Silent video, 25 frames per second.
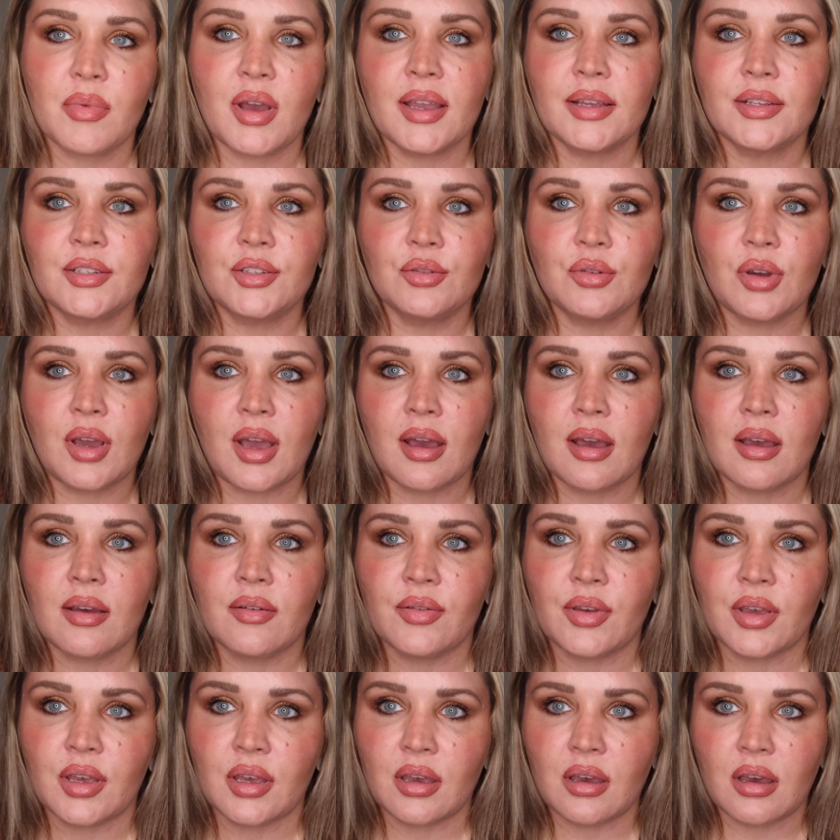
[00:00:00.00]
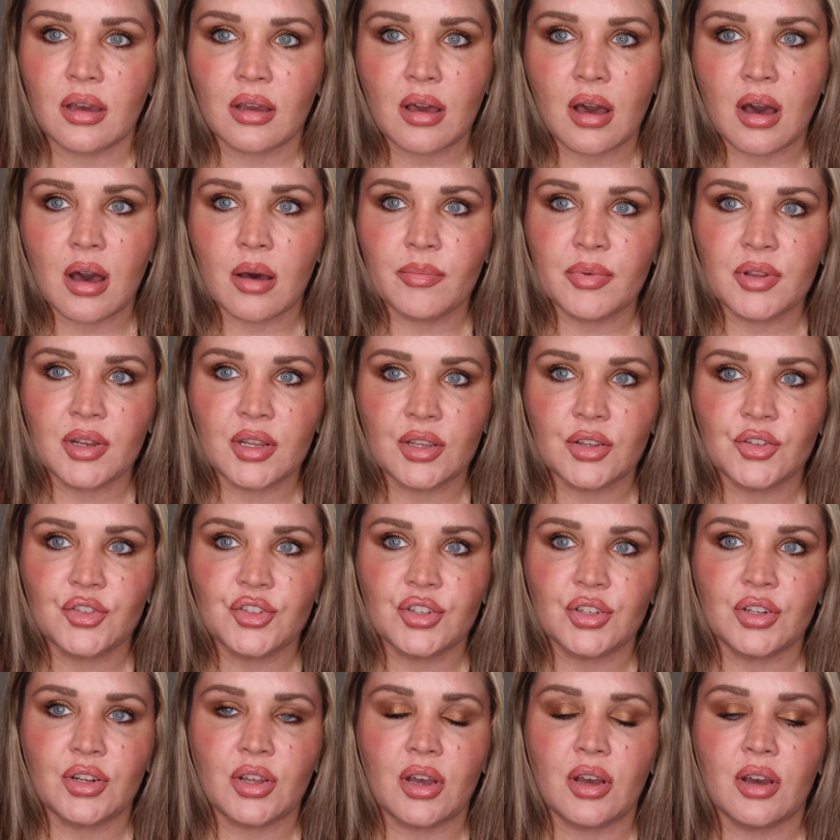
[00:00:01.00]
I do have a
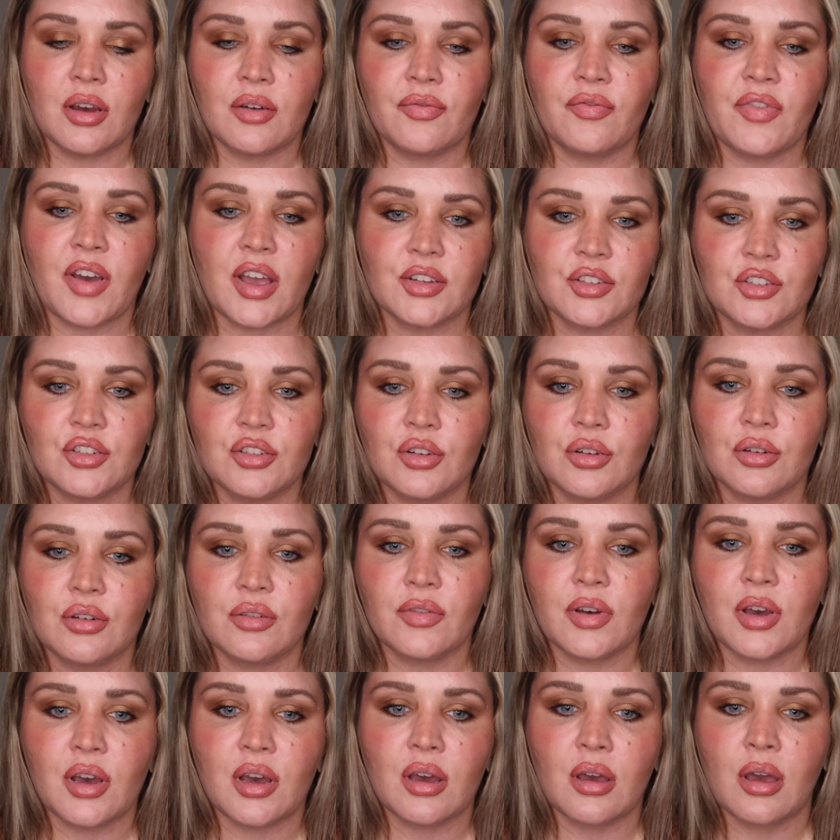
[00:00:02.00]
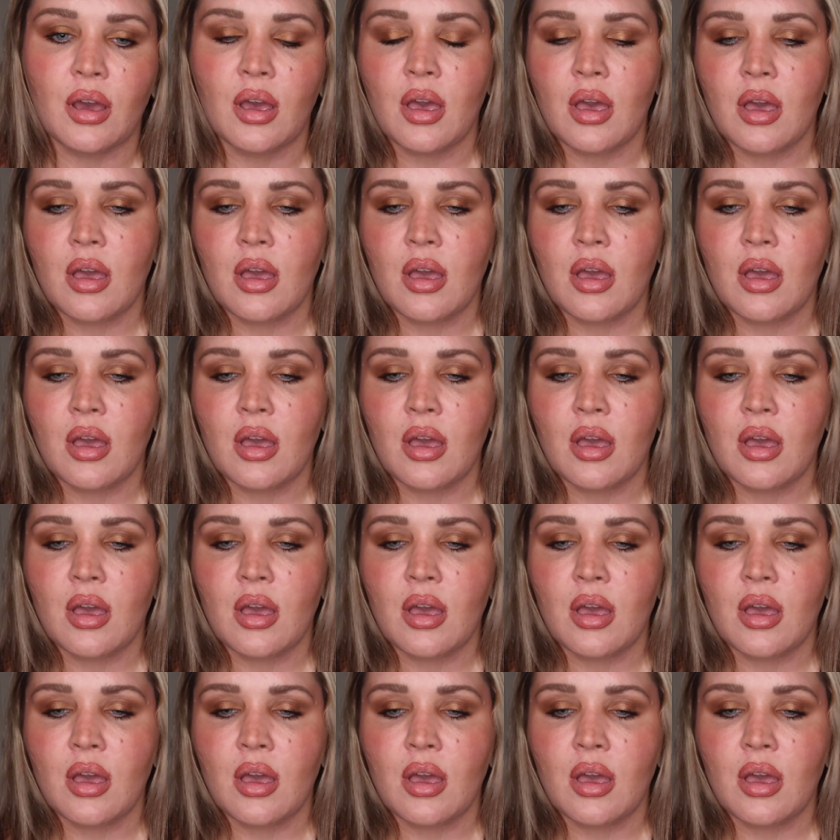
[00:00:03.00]
combination of Fashion Nova,